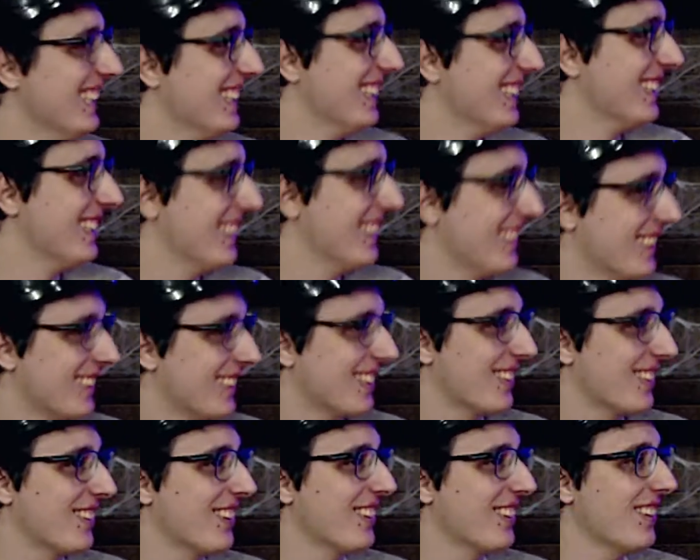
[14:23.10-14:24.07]
What is
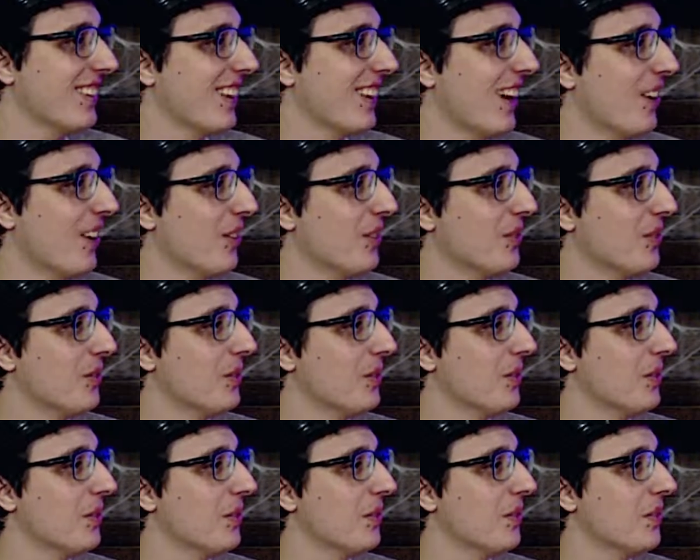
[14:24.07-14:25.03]
this? I can't even
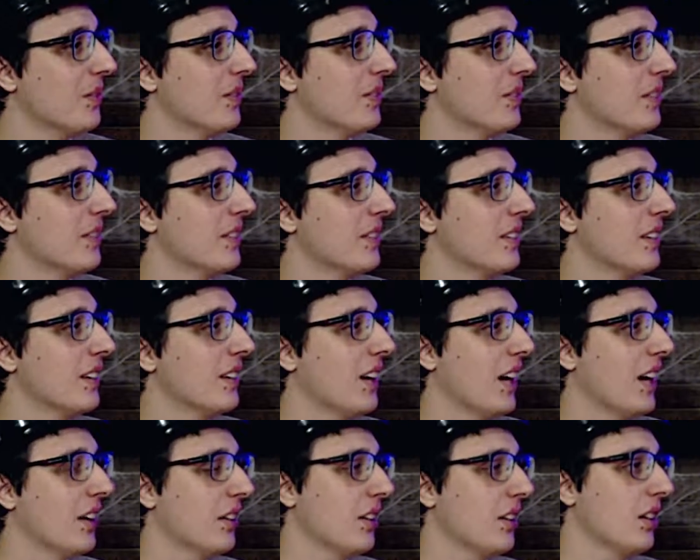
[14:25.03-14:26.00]
remember. I
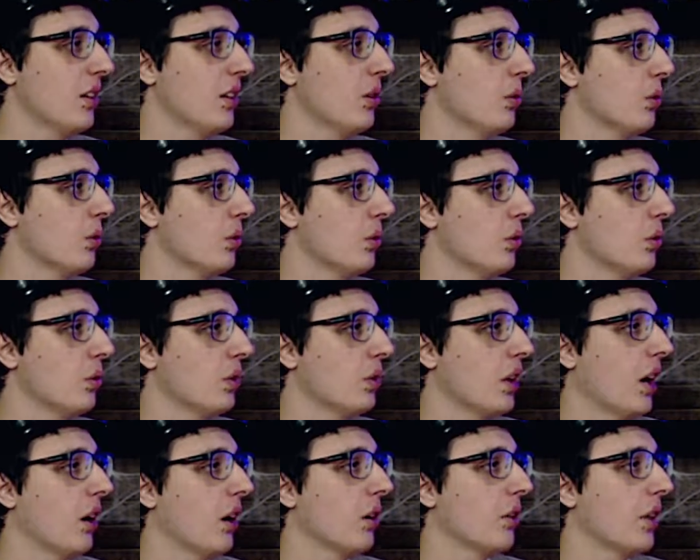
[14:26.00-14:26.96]
think you lose
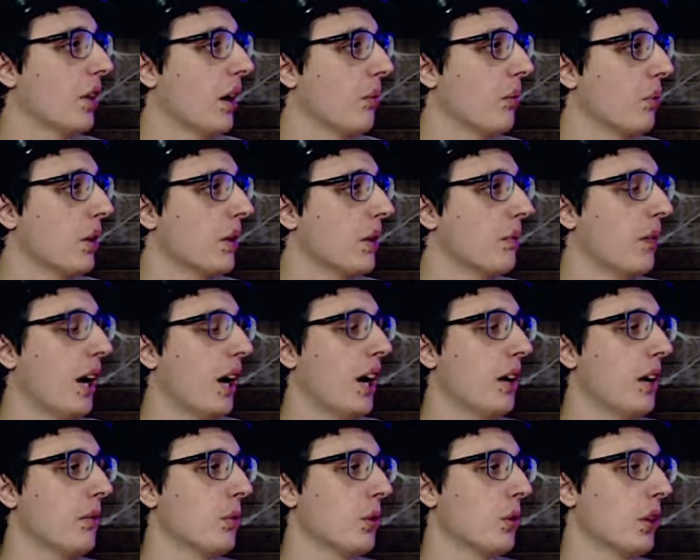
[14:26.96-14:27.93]
health every
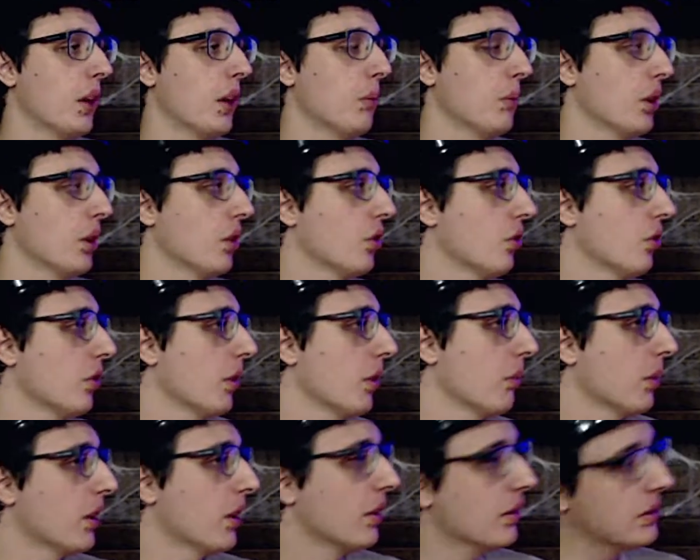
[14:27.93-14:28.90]
5 or 10 minutes or
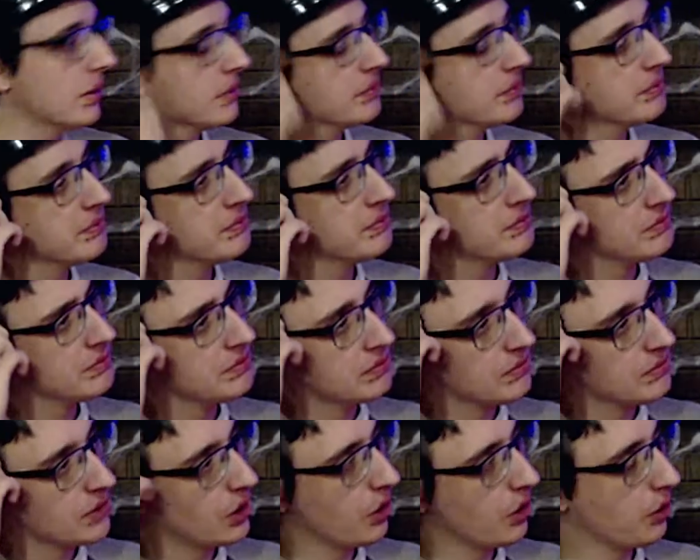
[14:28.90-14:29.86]
something.
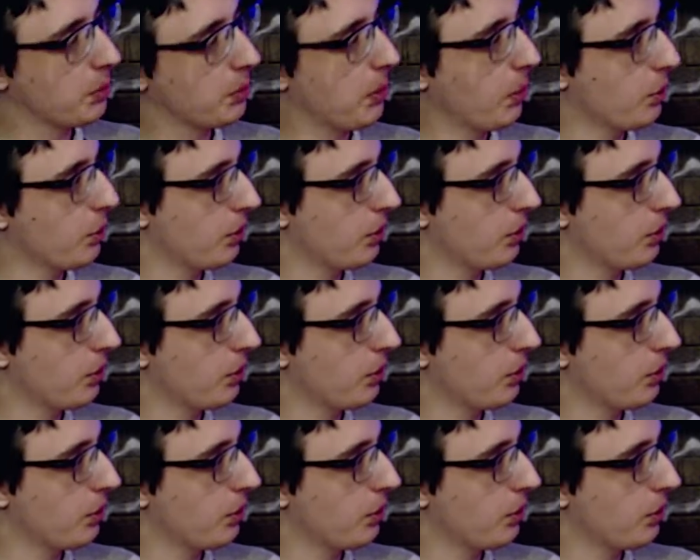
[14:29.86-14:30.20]
You're supposed